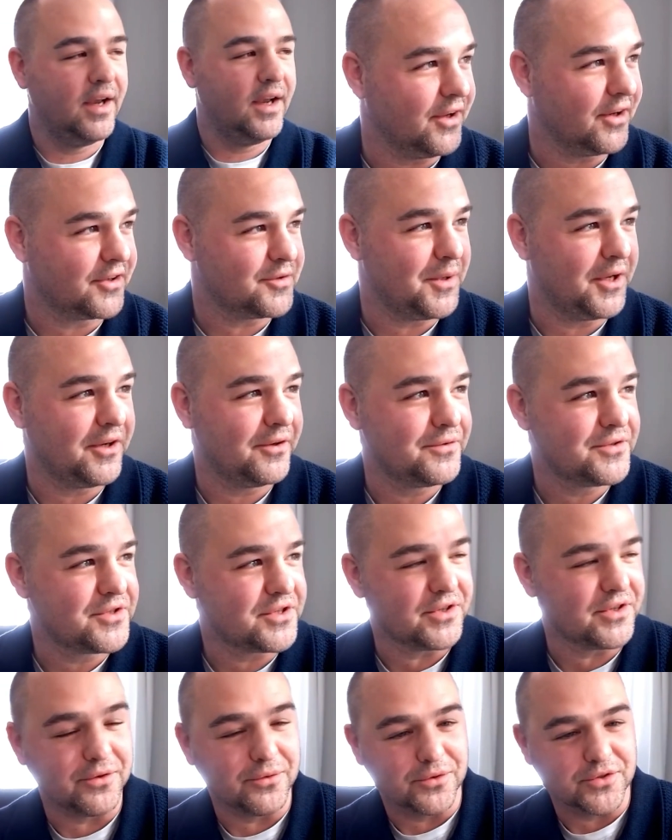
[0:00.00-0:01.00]
Expedia
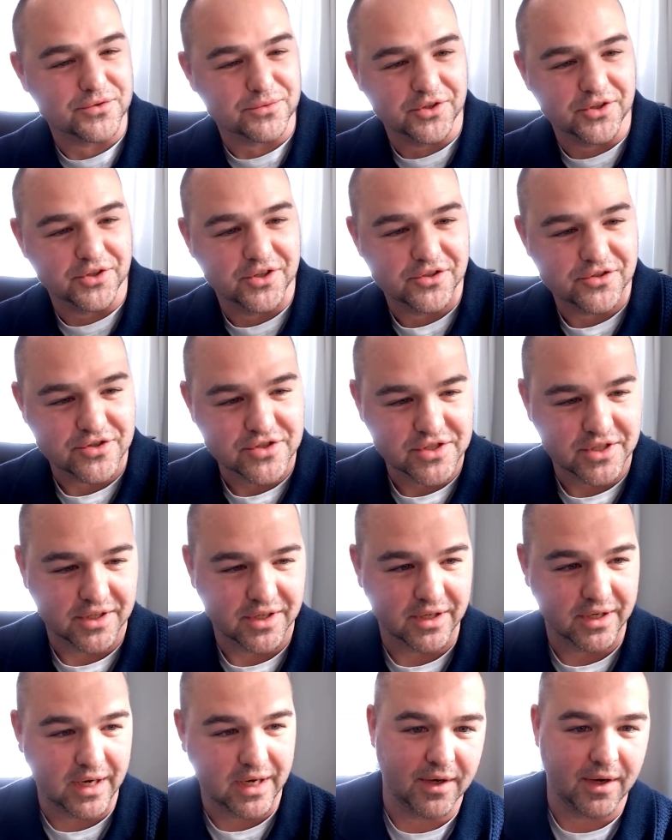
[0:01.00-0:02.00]
was really
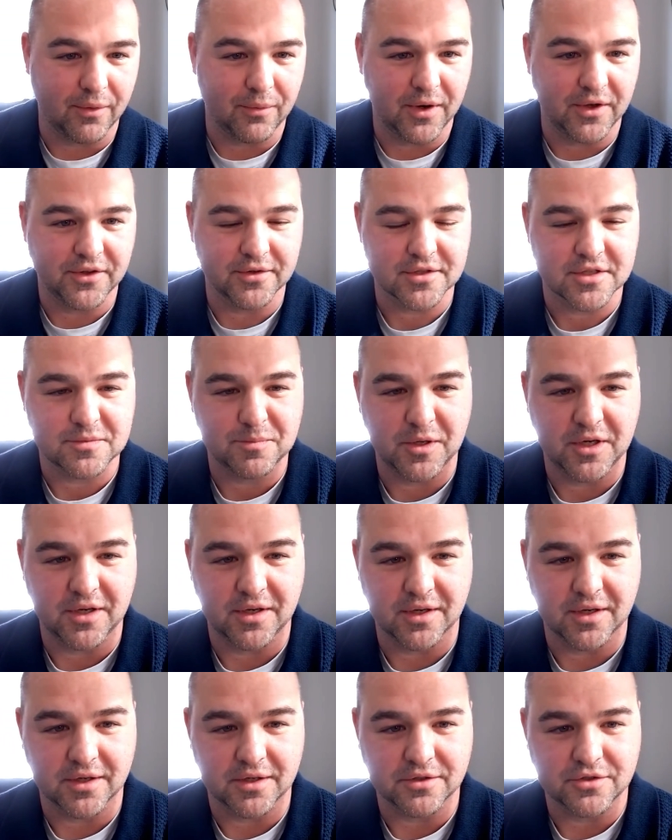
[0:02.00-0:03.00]
interesting. I went to
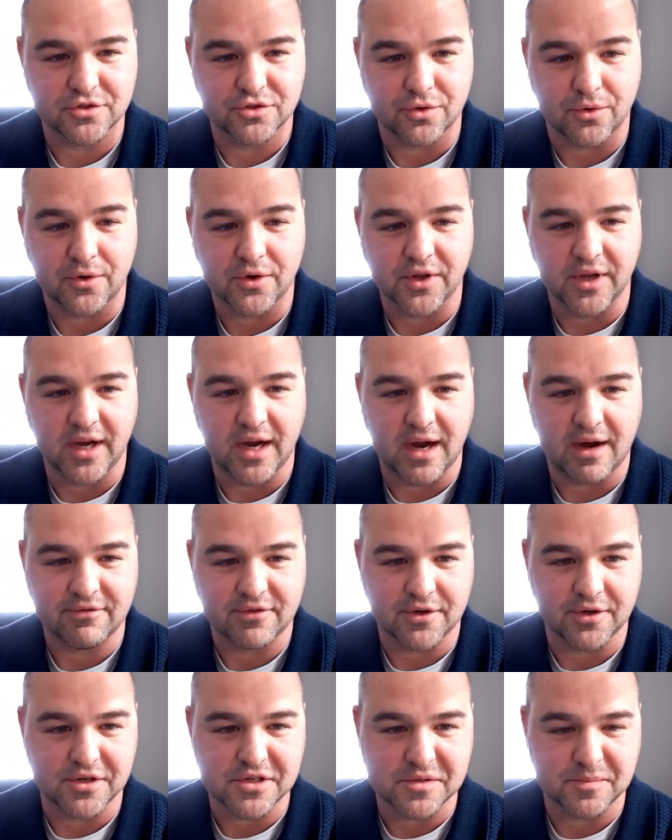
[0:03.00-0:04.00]
Expedia shortly
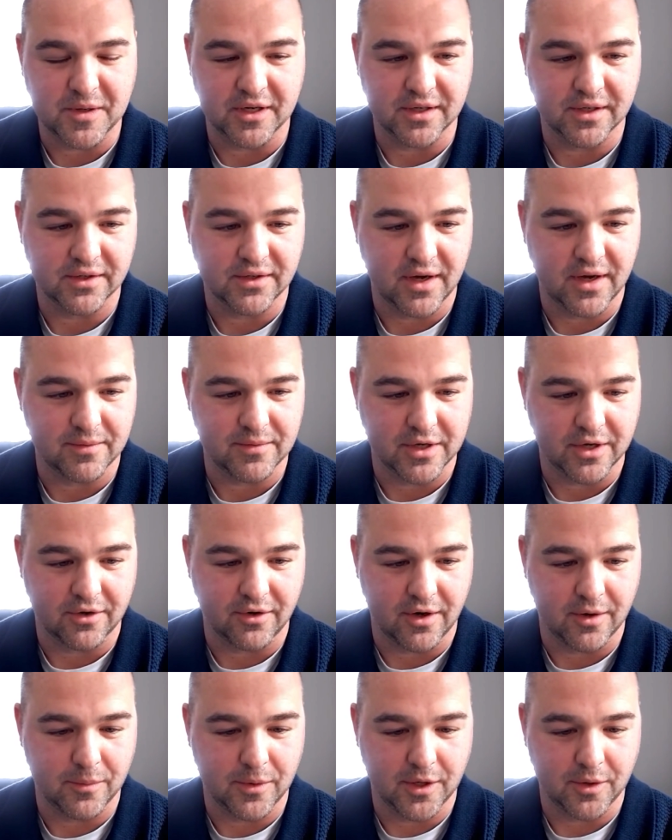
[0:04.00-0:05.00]
after spending time at
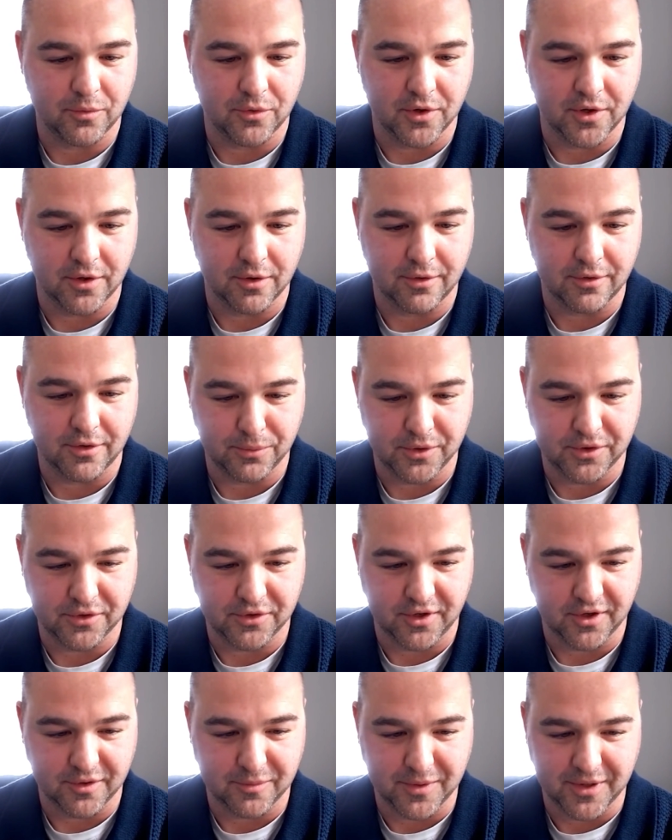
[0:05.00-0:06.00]
Grubhub, where we
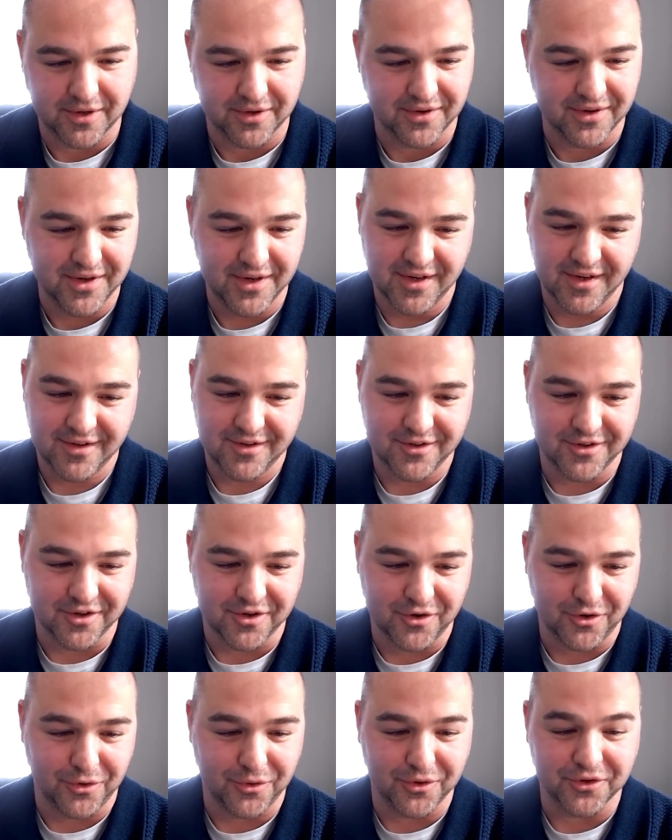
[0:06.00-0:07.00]
talked about the
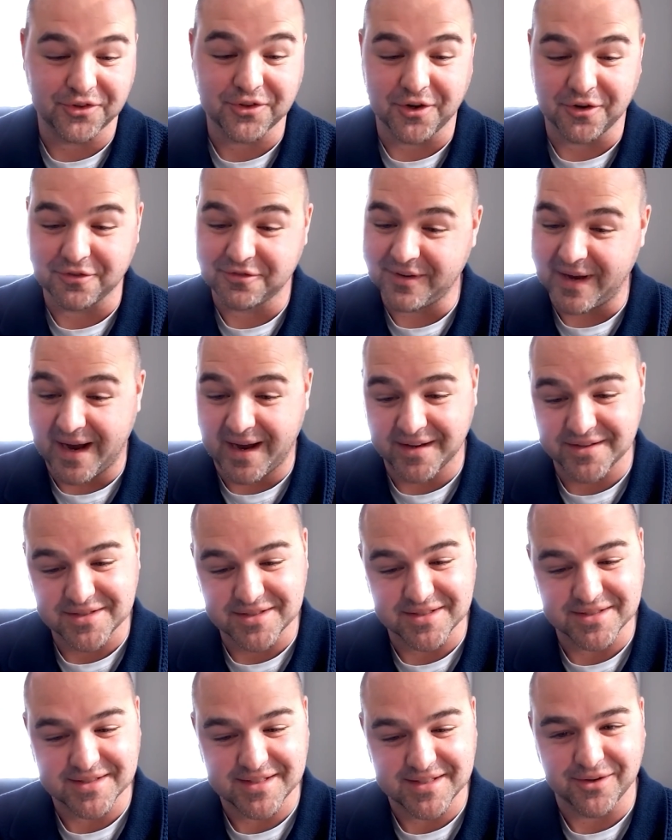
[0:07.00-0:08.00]
goal was go
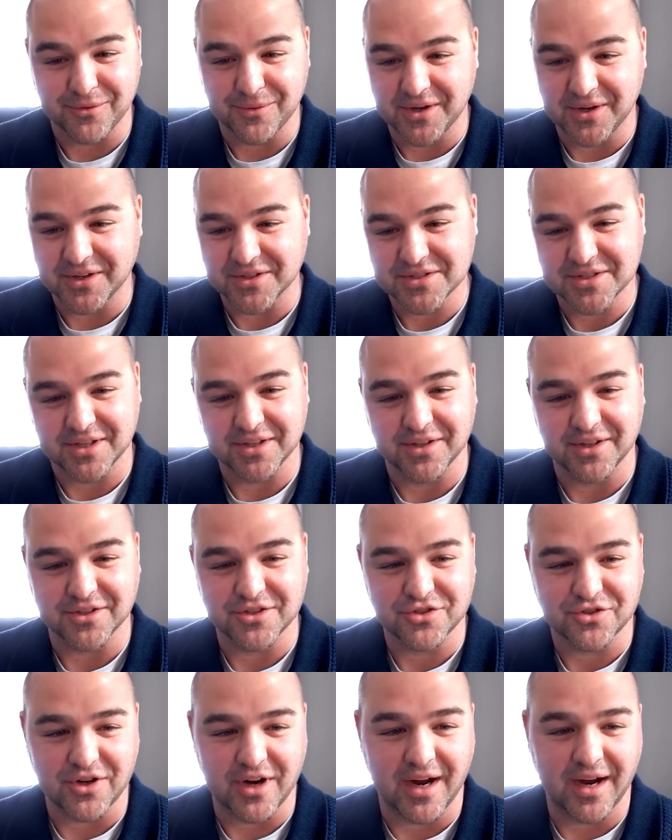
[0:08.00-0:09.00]
fast and take a risk and
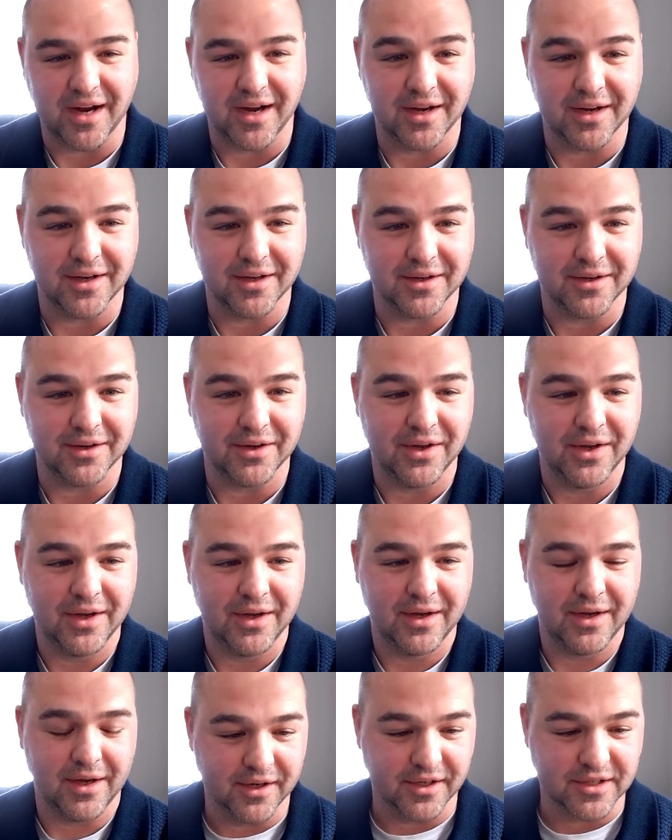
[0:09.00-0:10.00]
let's try it. And
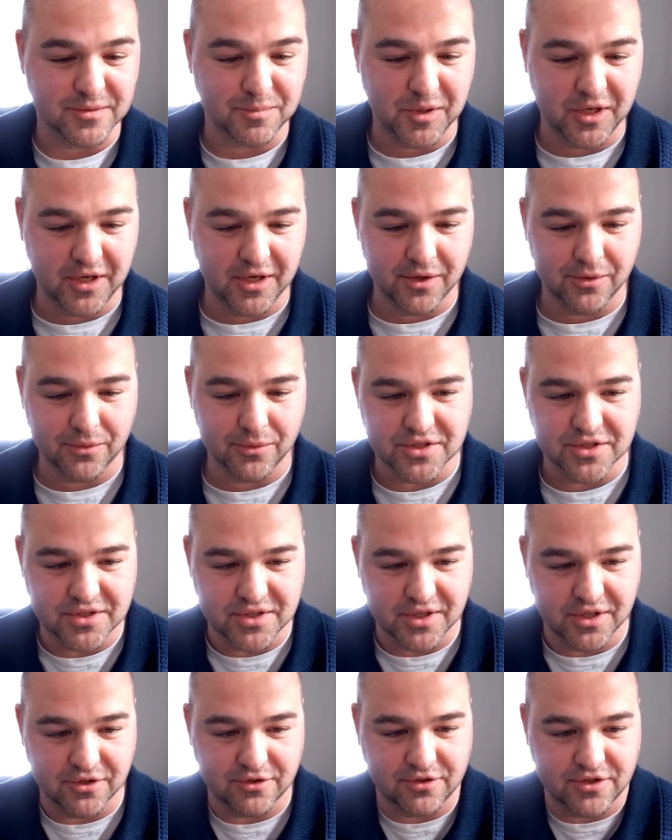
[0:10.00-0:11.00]
Expedia was this
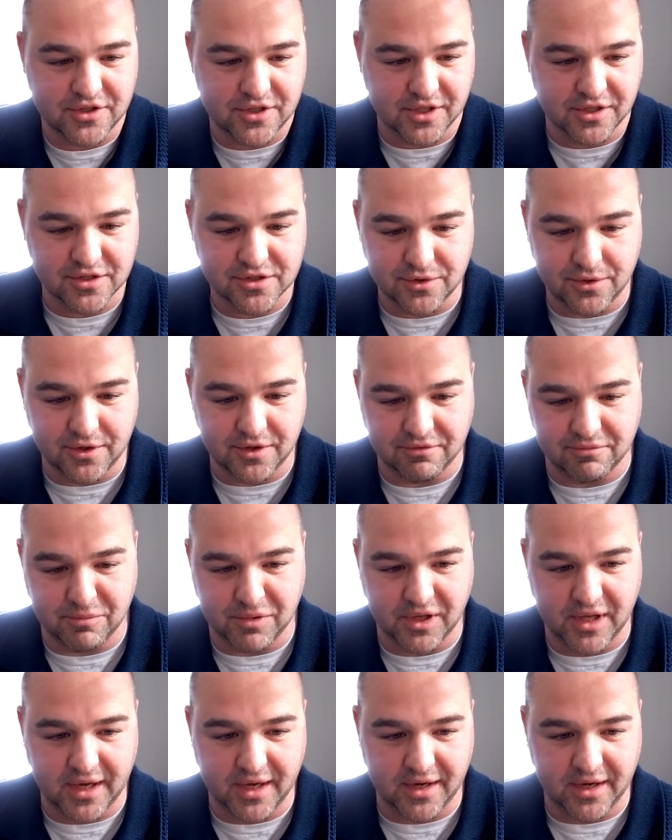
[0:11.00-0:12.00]
interesting sort of
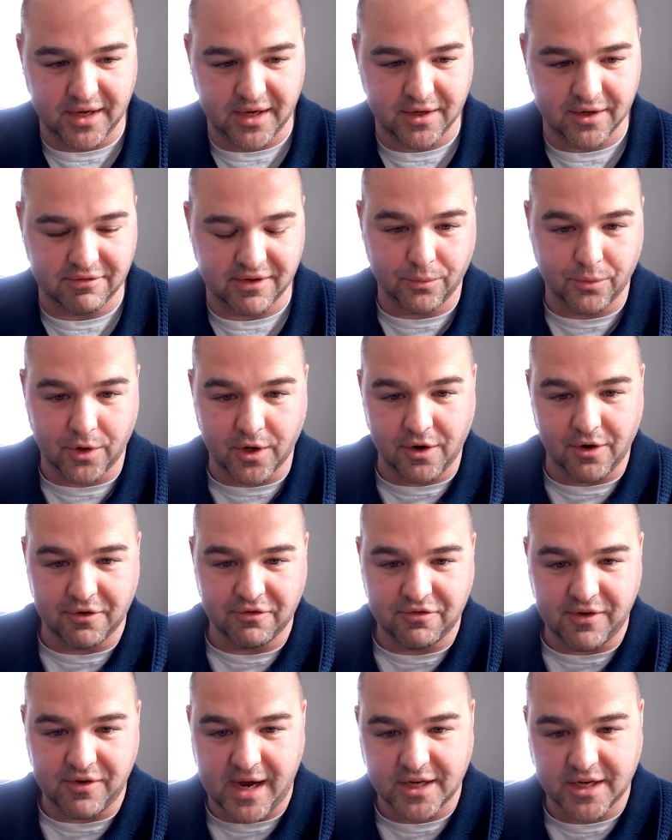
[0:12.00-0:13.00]
blend of, we're going
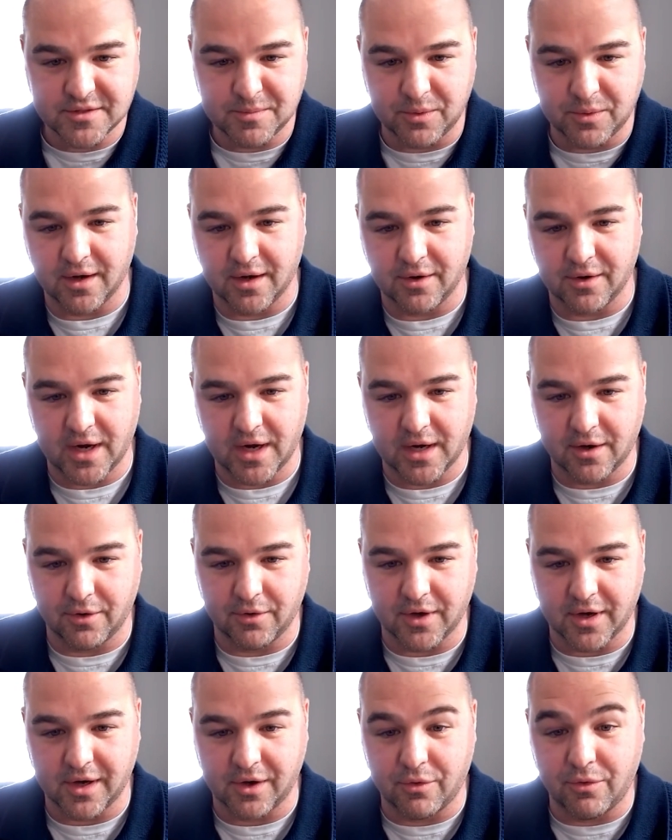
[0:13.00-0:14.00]
fast, but we're not
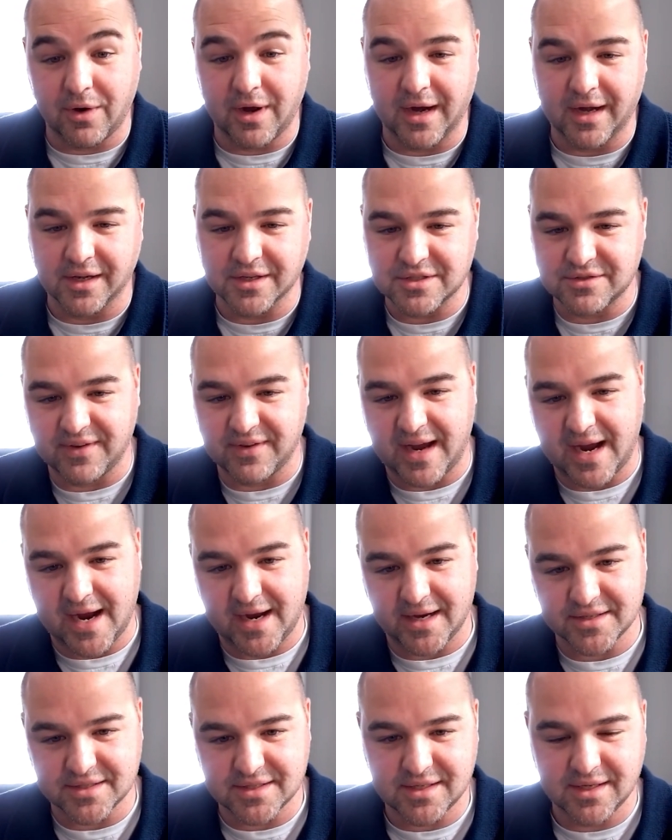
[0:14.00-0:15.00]
going quite as
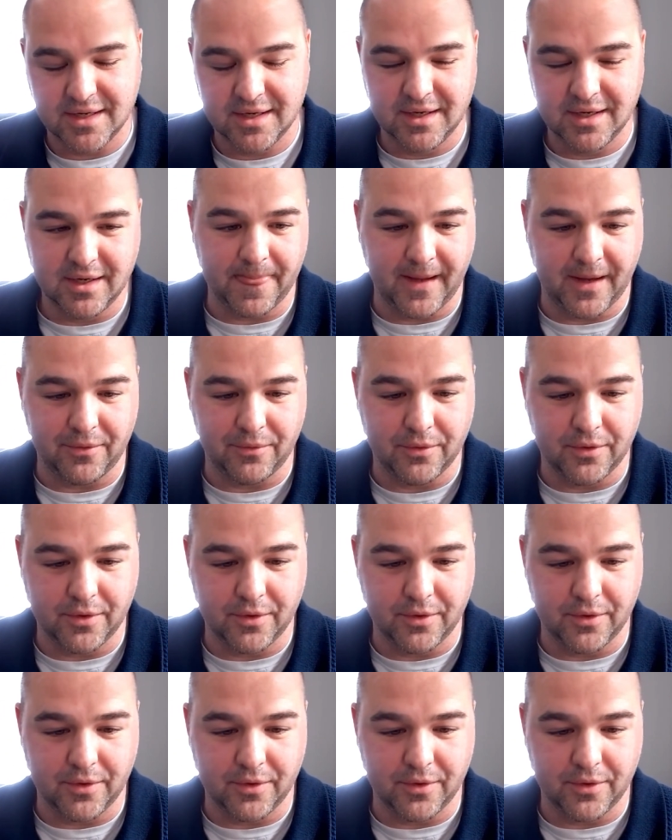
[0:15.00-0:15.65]
fast. And